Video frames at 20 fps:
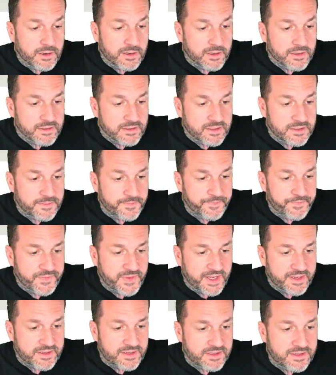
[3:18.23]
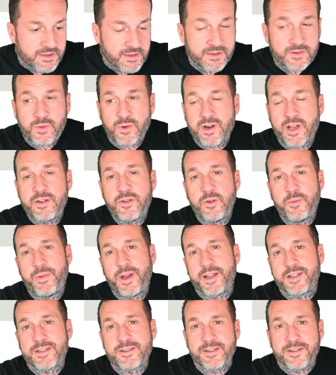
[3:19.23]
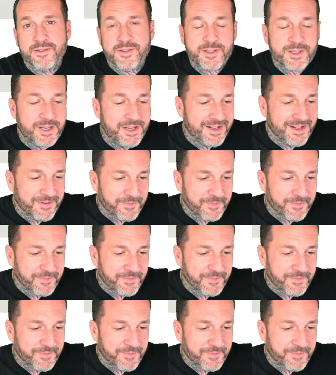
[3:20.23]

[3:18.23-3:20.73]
Because that's, that's what I do best is